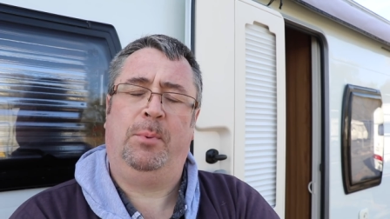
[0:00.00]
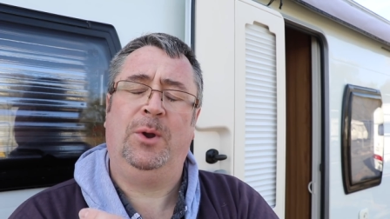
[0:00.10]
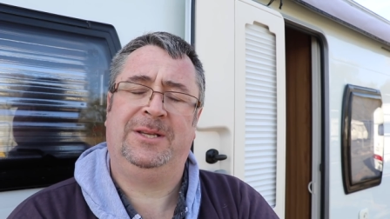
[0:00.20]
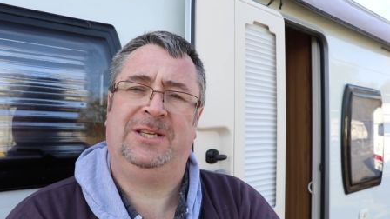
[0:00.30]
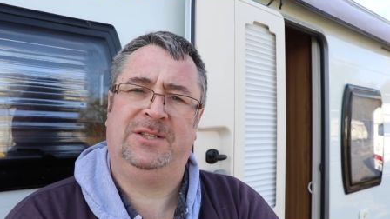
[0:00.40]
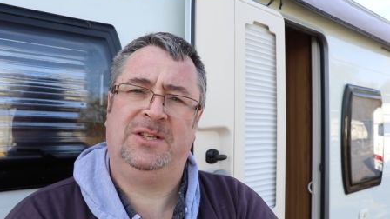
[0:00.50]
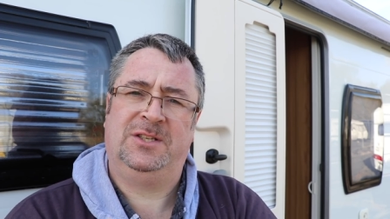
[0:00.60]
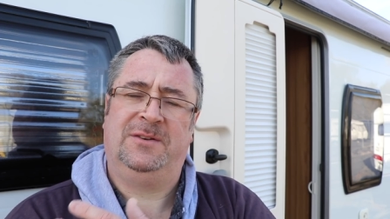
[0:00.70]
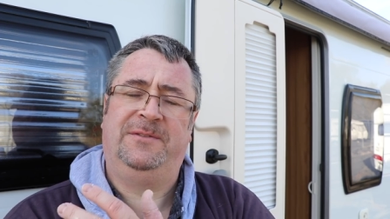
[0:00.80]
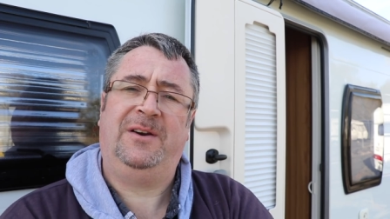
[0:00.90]
Point is, this
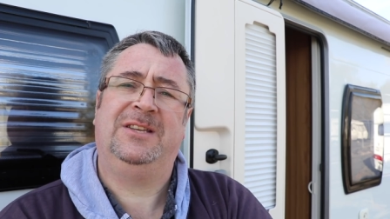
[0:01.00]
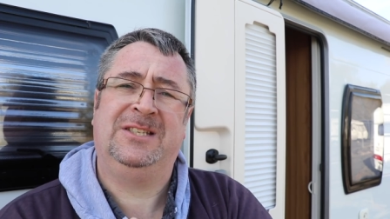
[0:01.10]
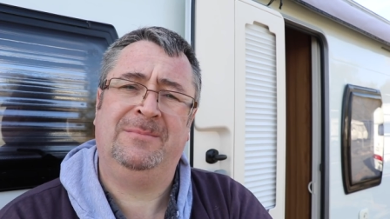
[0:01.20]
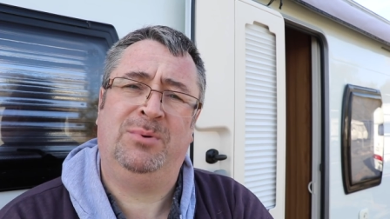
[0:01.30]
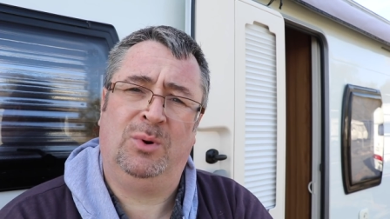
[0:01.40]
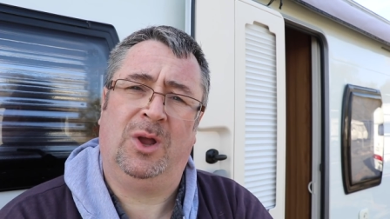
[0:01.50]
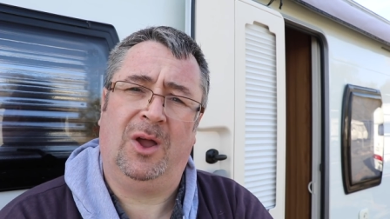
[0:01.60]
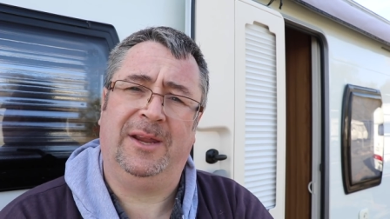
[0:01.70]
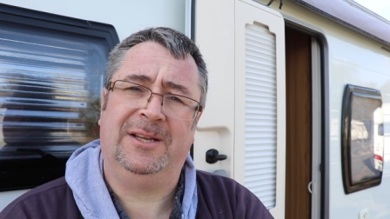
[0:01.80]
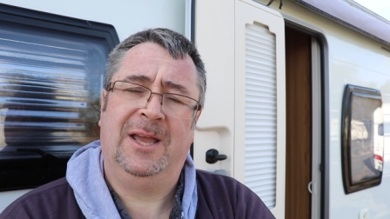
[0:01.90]
is a very simple
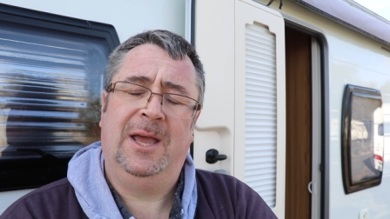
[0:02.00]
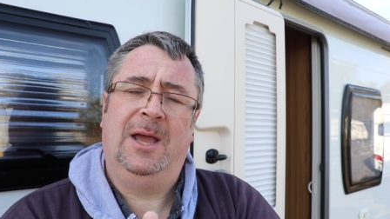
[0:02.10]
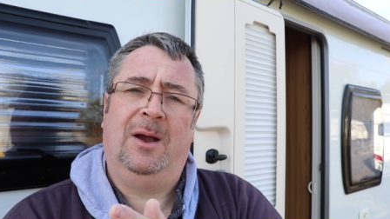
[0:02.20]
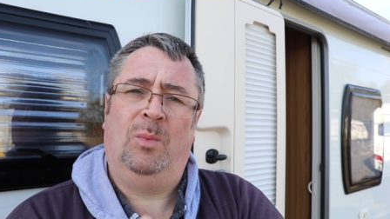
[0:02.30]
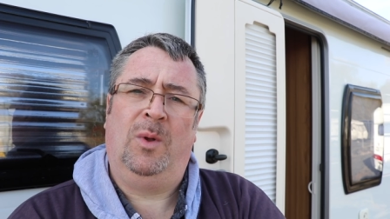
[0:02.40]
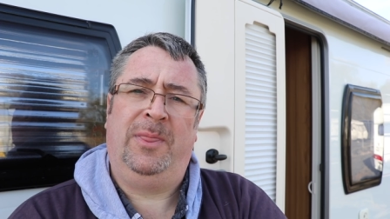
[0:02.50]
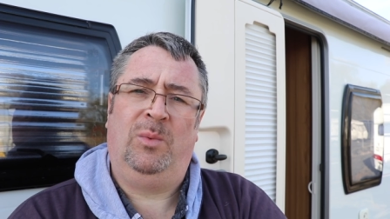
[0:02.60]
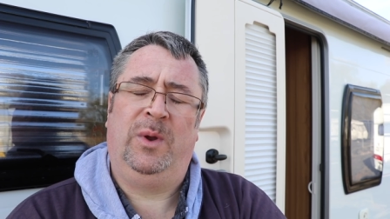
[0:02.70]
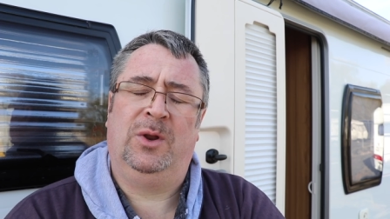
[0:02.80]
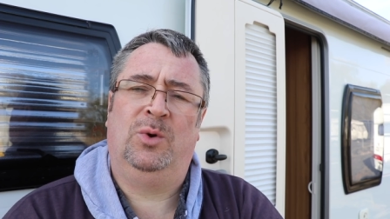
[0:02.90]
guide and one that
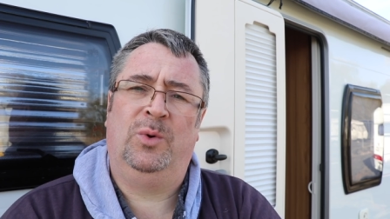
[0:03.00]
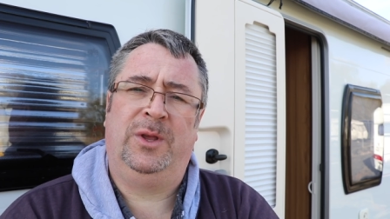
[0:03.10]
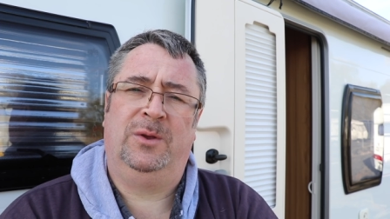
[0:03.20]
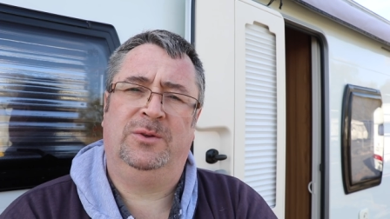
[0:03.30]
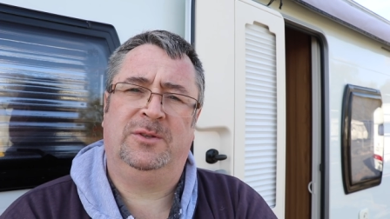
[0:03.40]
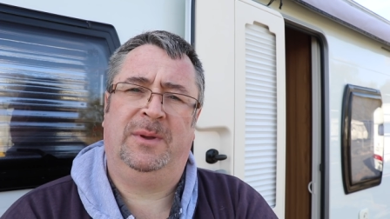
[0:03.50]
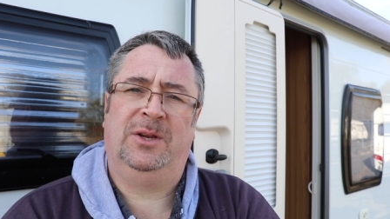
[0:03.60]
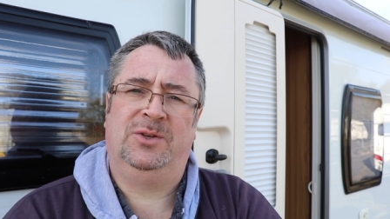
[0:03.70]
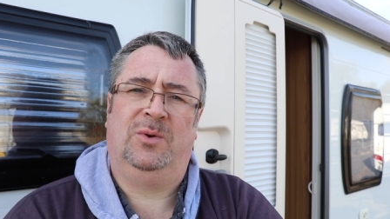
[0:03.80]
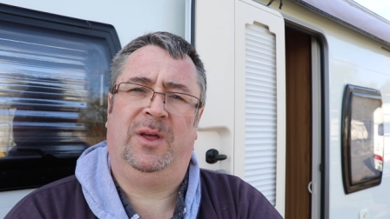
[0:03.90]
we can all use to
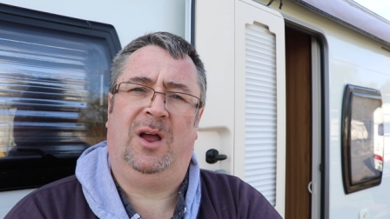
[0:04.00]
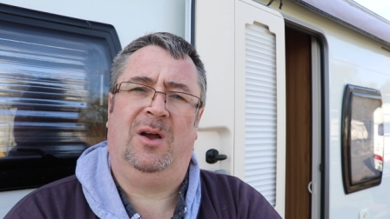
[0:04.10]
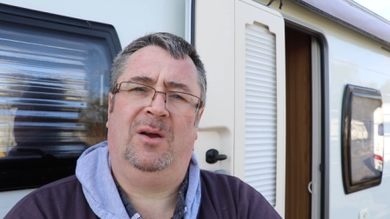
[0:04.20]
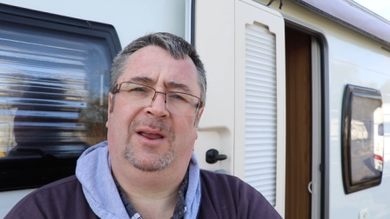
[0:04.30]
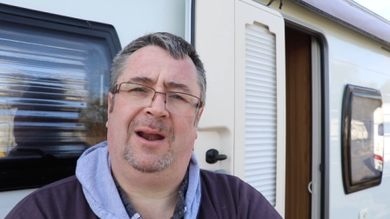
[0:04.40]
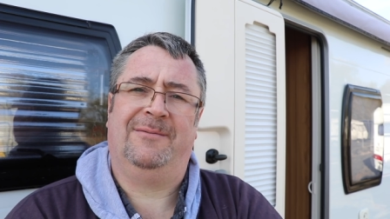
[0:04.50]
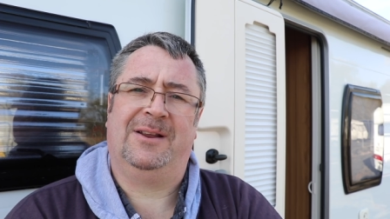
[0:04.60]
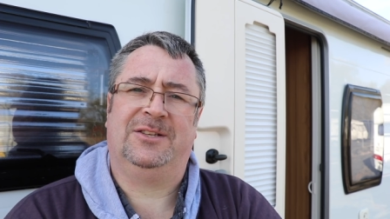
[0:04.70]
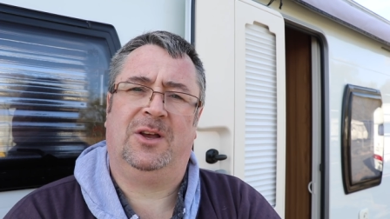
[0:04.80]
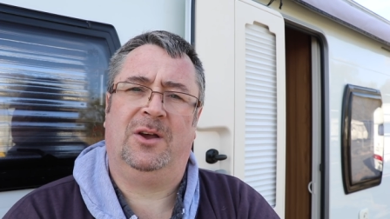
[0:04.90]
make sure that our
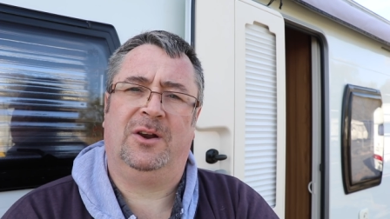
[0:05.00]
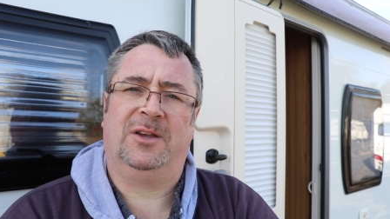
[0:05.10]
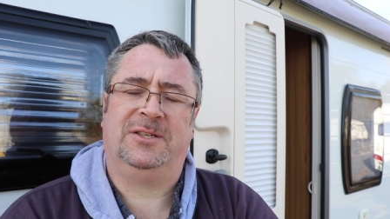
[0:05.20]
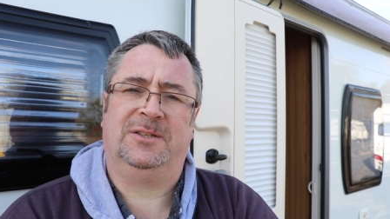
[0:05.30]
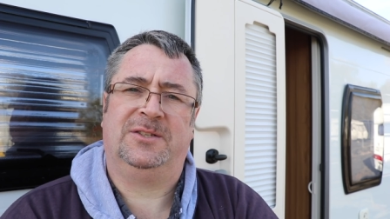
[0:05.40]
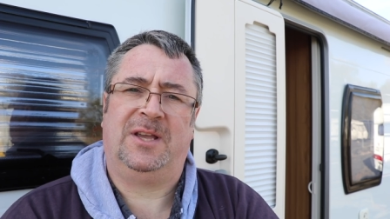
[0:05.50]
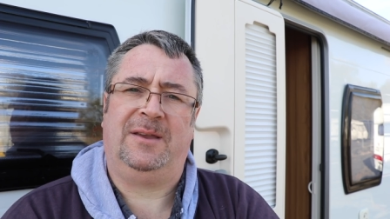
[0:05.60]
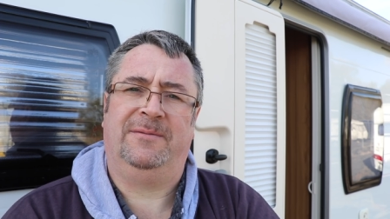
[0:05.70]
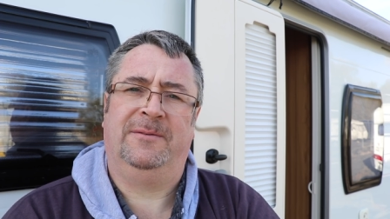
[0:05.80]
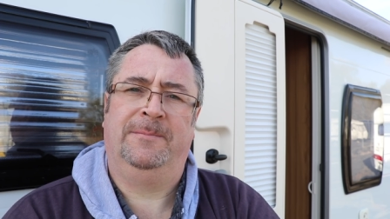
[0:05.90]
caravans are nice and
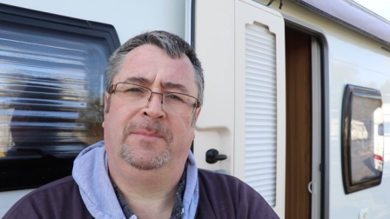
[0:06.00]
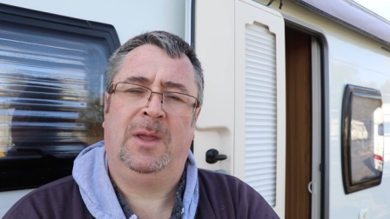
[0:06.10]
safe.